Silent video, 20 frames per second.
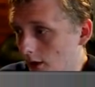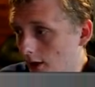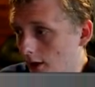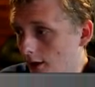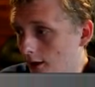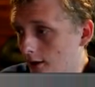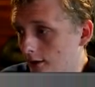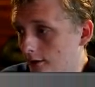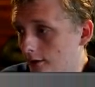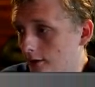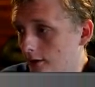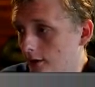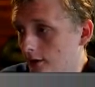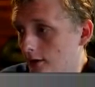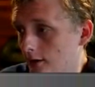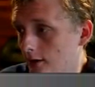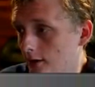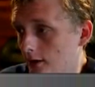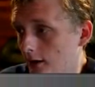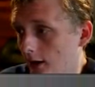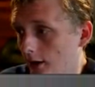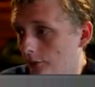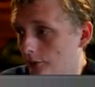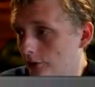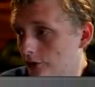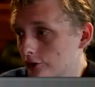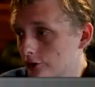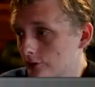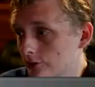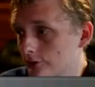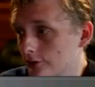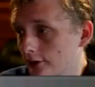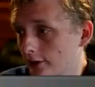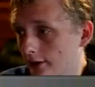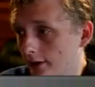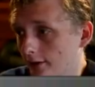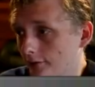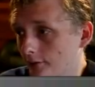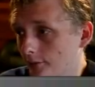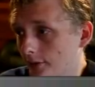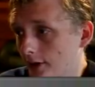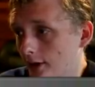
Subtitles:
And I wish he was 11